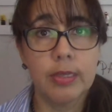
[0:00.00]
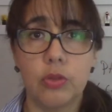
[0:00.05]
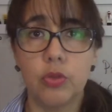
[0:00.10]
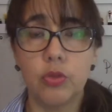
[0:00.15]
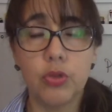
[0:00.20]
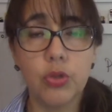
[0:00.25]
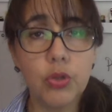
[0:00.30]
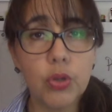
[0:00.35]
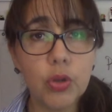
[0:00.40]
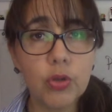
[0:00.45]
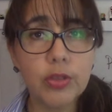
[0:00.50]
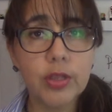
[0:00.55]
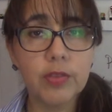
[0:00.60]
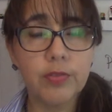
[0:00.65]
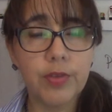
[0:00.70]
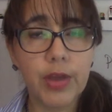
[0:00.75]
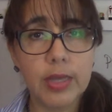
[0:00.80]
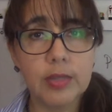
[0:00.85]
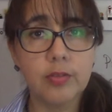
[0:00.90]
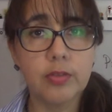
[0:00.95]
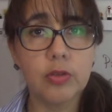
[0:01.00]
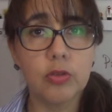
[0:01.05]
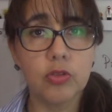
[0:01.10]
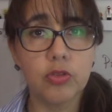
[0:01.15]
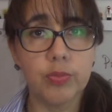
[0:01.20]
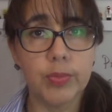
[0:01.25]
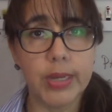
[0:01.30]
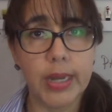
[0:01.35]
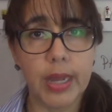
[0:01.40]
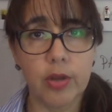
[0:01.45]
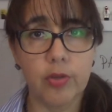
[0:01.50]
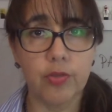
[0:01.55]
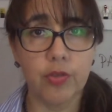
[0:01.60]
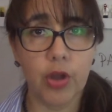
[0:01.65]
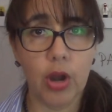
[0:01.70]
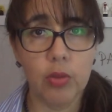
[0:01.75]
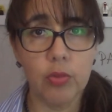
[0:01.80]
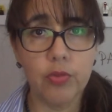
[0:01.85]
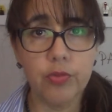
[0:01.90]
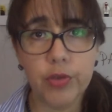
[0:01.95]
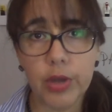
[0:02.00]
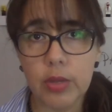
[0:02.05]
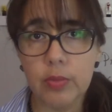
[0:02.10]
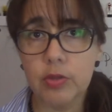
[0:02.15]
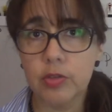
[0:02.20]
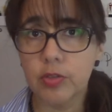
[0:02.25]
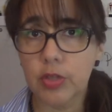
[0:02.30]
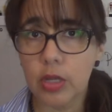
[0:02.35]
Do you know that bicycles made out of carbon fibers